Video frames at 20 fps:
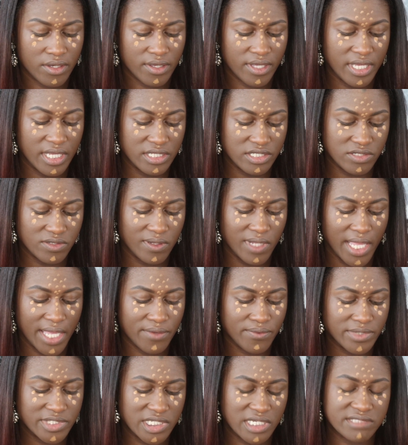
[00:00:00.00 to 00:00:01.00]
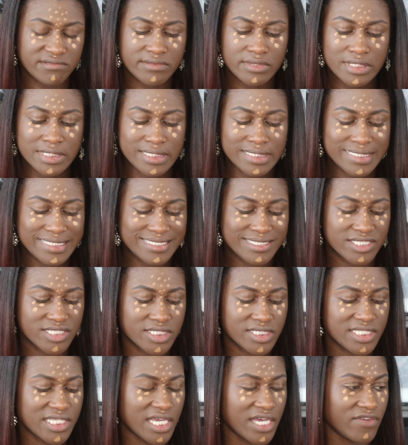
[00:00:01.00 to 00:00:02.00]
And too light, which I
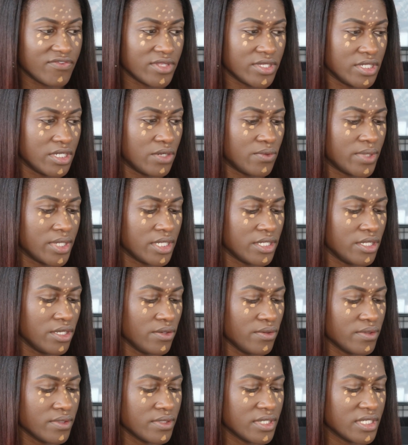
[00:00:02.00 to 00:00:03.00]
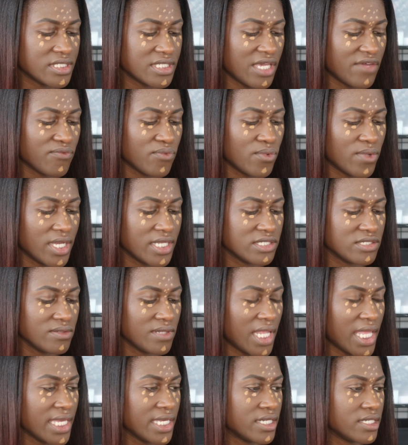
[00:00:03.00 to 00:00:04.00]
definitely don't want to do. It's way too
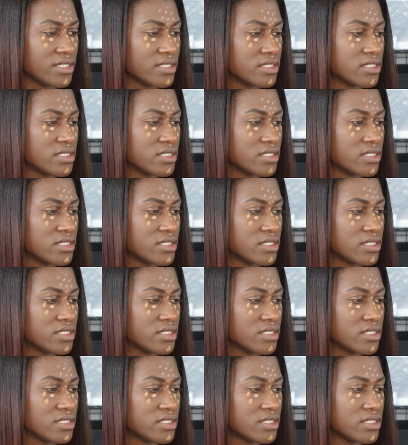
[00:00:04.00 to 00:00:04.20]
light.